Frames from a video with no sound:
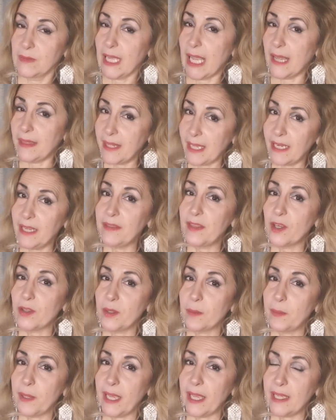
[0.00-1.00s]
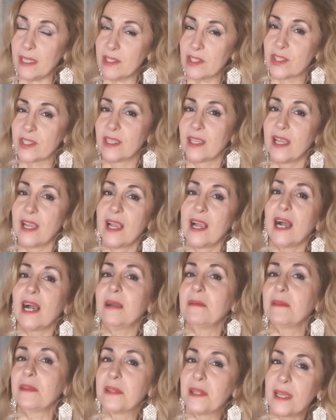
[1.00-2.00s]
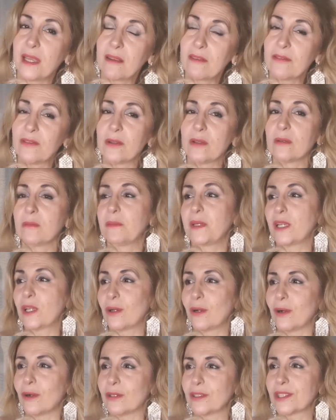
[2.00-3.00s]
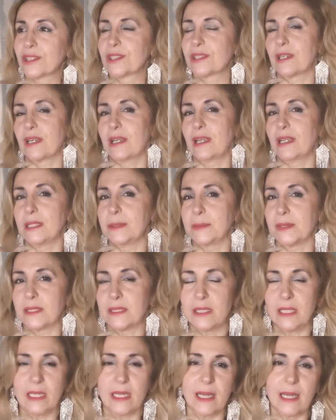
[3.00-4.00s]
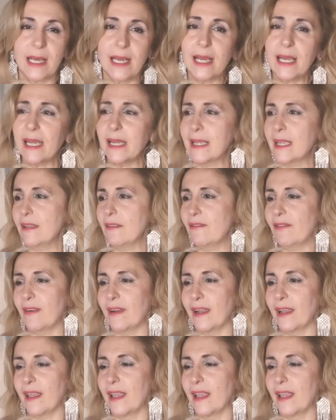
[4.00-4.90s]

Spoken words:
And then in the other page, I'm thankful because I'm still alive.